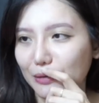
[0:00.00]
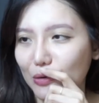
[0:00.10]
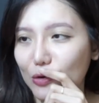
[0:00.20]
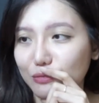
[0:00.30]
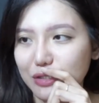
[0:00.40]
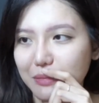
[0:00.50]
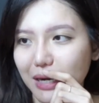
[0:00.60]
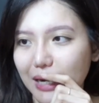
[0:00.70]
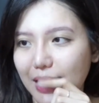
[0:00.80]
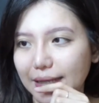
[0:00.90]
Almost
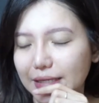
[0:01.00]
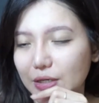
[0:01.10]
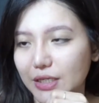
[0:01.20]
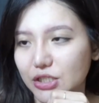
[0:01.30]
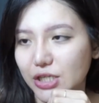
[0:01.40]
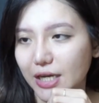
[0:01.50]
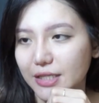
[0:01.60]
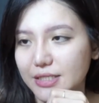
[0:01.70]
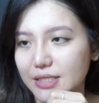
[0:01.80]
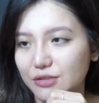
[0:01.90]
makalahati ka na siya.
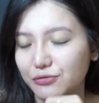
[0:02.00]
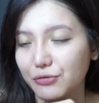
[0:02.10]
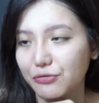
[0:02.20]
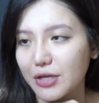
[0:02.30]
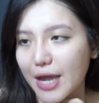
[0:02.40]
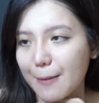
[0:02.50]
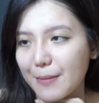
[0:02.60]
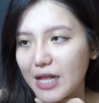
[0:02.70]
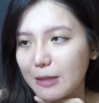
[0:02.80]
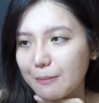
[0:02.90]
This is
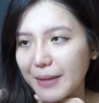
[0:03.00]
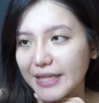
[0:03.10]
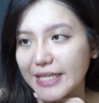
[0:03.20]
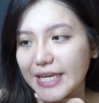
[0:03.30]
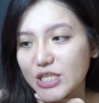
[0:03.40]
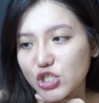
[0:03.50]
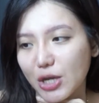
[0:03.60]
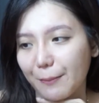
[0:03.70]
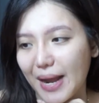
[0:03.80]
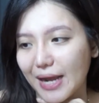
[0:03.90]
50ml made in
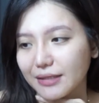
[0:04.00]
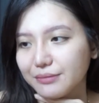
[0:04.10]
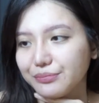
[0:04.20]
Japan.